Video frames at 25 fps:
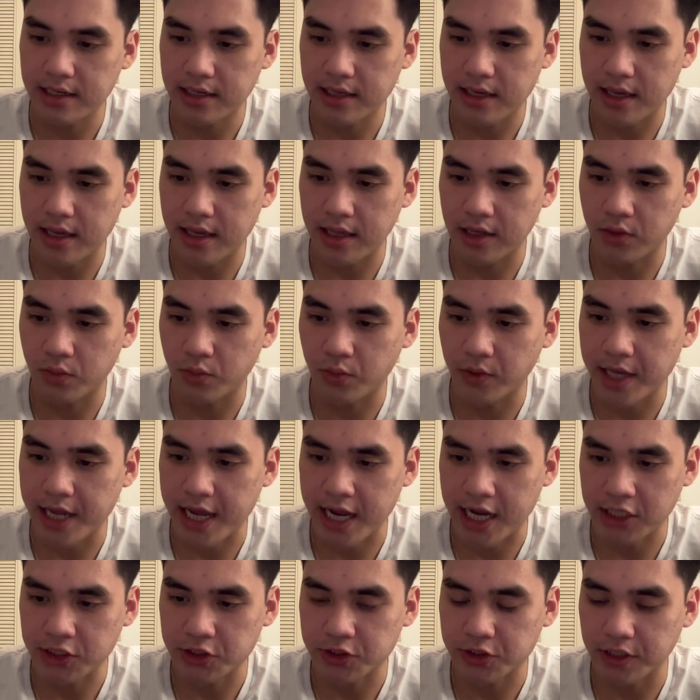And we
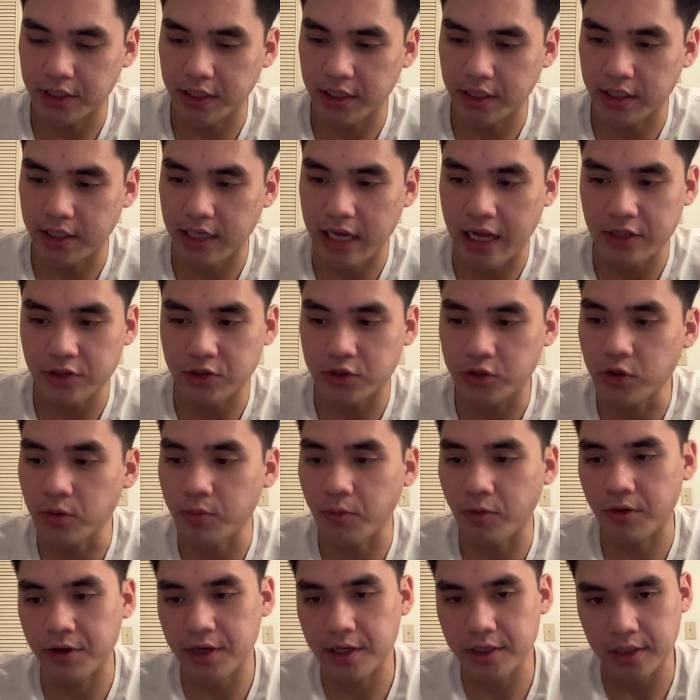actually got two
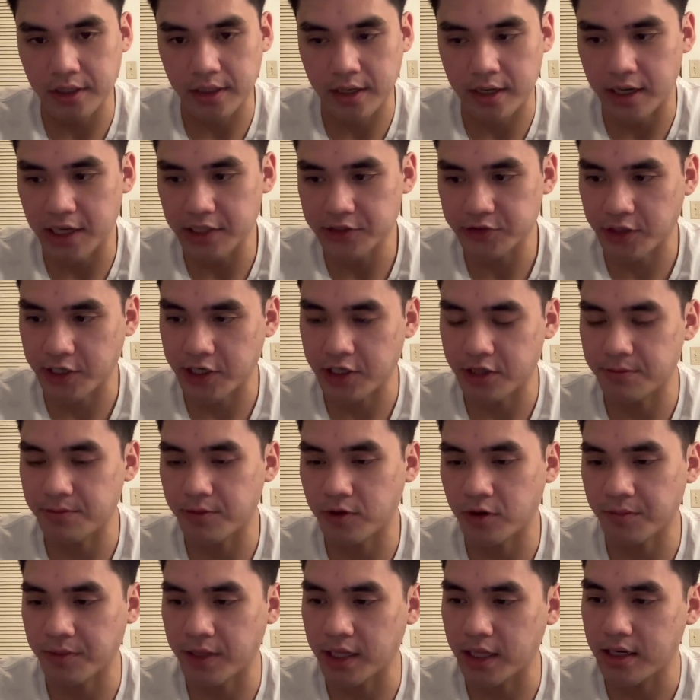more under contract at the
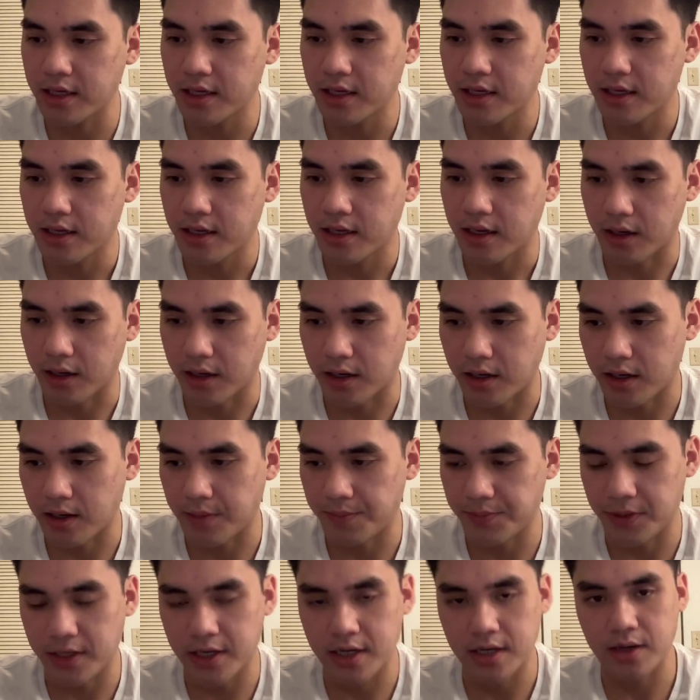moment. And
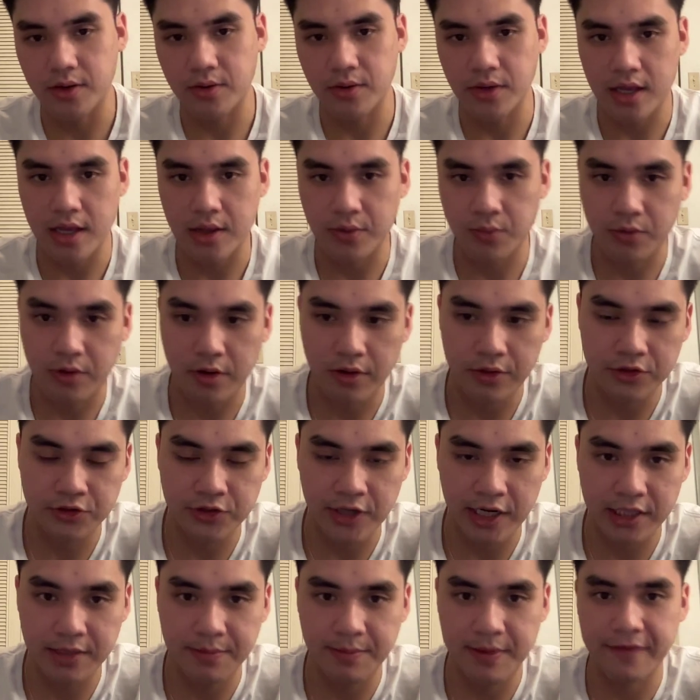we're on
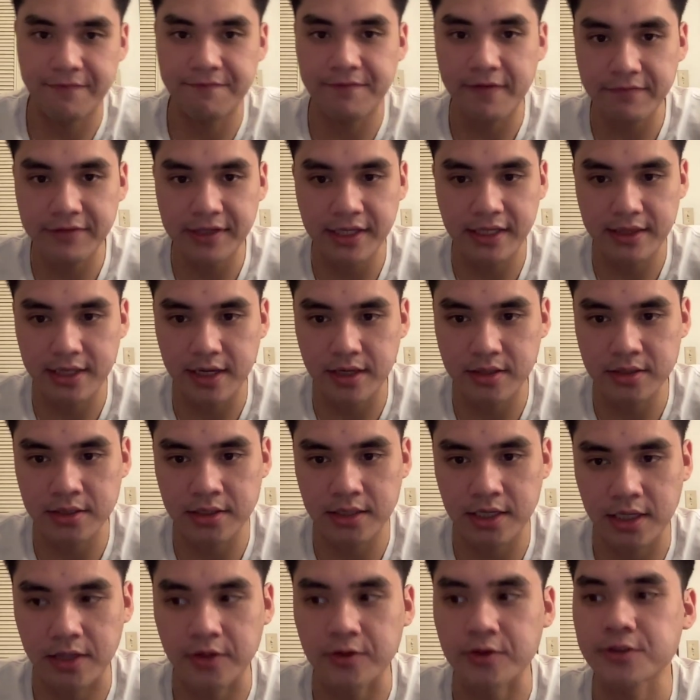track to make
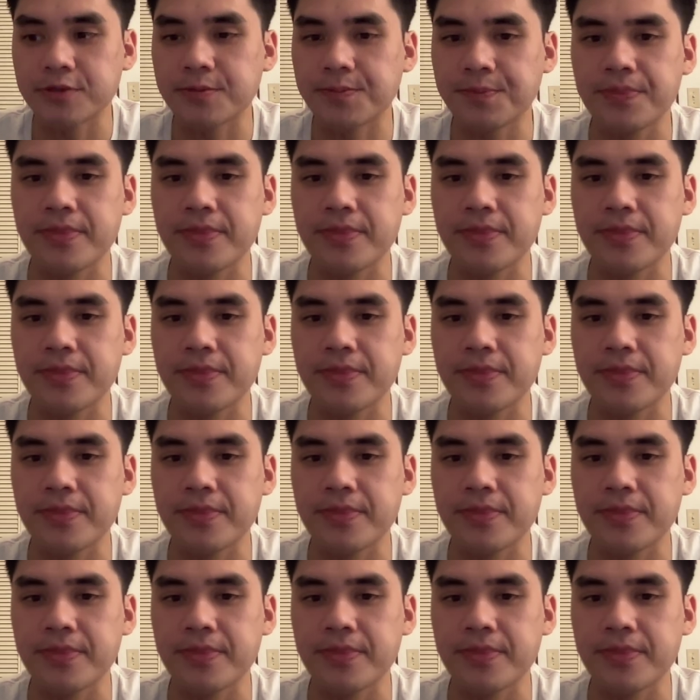$15,000.